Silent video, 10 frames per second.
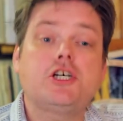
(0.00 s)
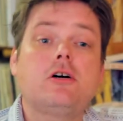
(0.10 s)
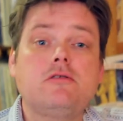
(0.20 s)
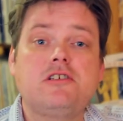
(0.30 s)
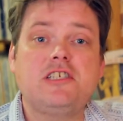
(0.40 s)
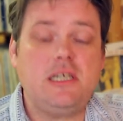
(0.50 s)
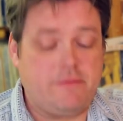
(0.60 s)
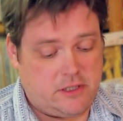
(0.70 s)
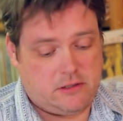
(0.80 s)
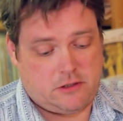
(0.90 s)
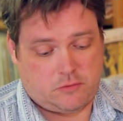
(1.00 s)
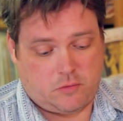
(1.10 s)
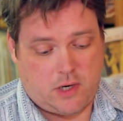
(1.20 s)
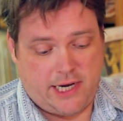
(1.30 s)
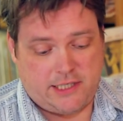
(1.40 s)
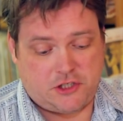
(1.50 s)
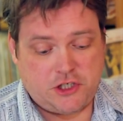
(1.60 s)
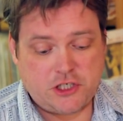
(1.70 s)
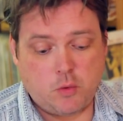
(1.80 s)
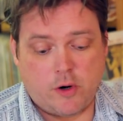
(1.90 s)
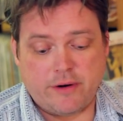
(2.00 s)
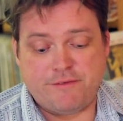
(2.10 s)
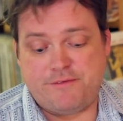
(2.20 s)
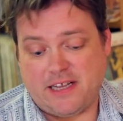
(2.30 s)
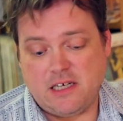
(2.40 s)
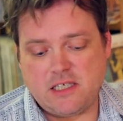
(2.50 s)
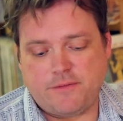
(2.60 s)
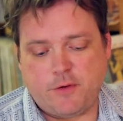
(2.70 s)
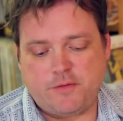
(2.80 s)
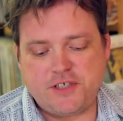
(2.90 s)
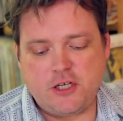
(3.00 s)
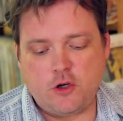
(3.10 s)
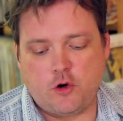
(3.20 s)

Joe Stevens writes, just wondering, fellas, if you've seen